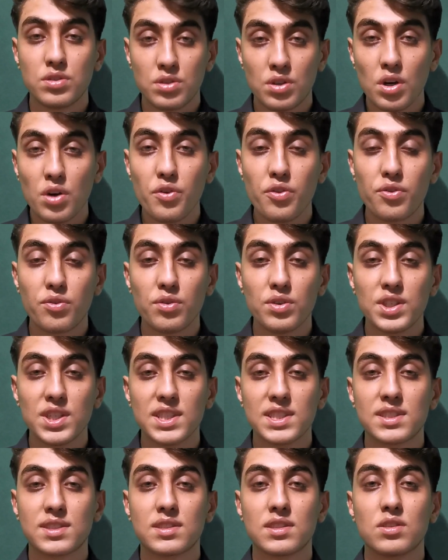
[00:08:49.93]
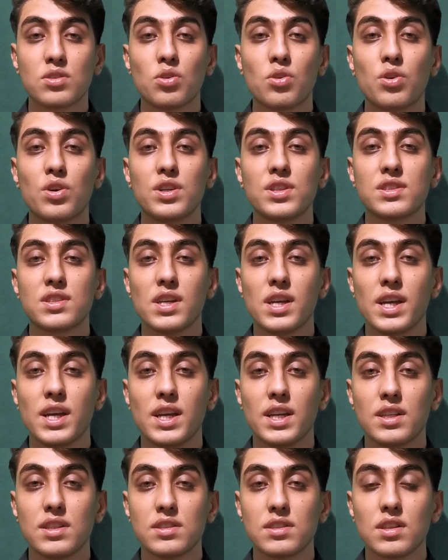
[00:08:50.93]
go through this course
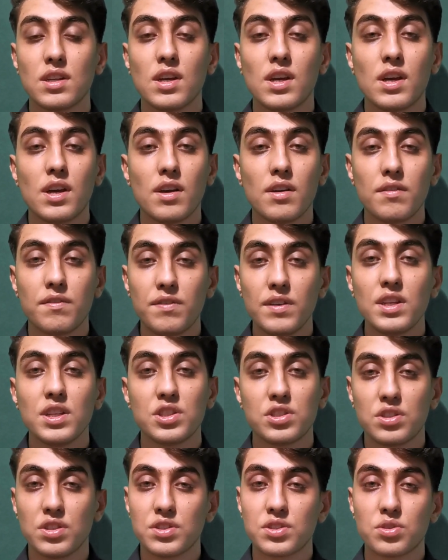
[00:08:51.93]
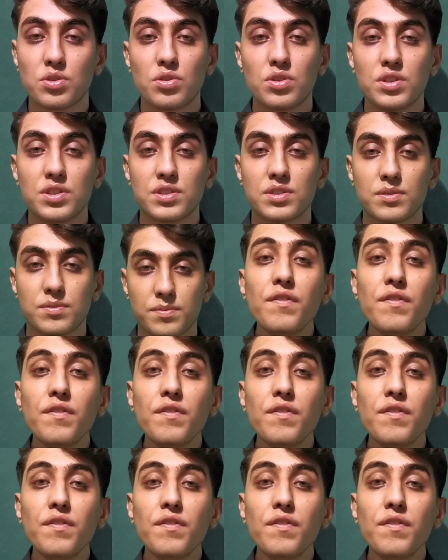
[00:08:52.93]
and finish this course.